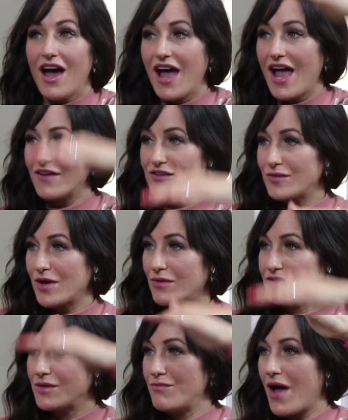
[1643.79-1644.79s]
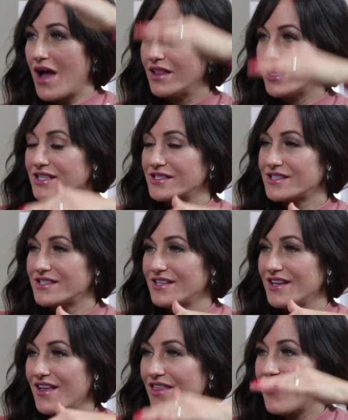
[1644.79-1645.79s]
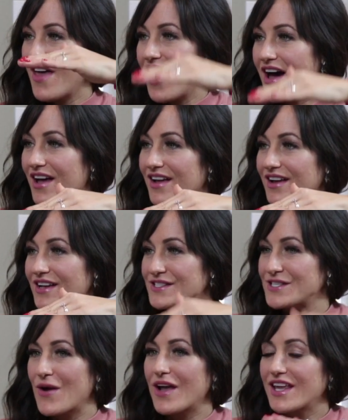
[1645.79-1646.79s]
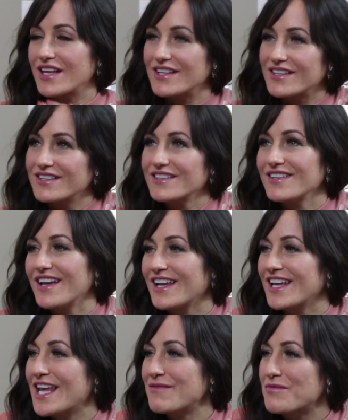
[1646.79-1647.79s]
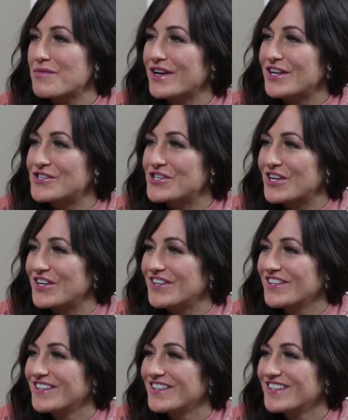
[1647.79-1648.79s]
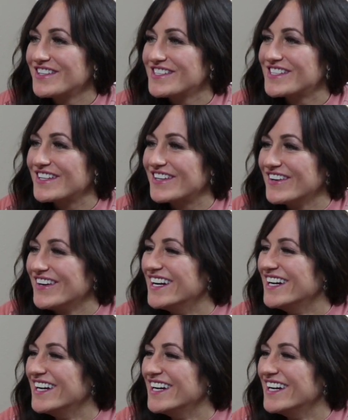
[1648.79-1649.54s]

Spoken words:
I have to be able to balance that, and so I can keep it pretty chill too.